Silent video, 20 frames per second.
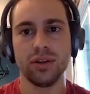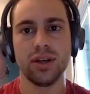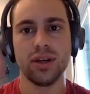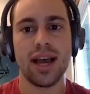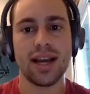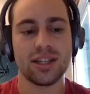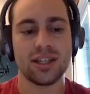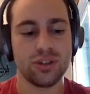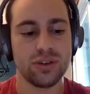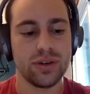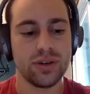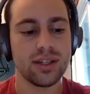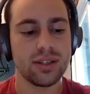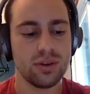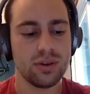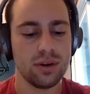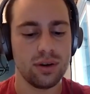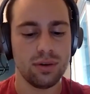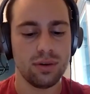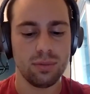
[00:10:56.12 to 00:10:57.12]
asterisk
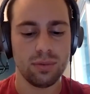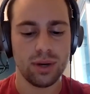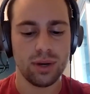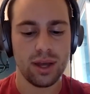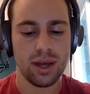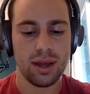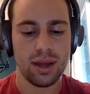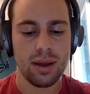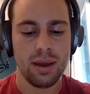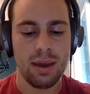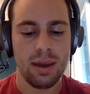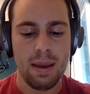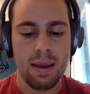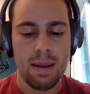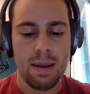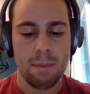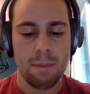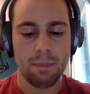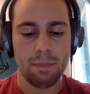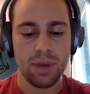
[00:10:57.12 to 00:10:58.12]
or whatnot.
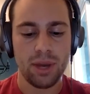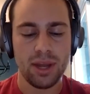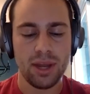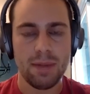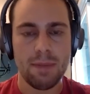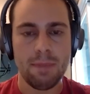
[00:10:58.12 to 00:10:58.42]
But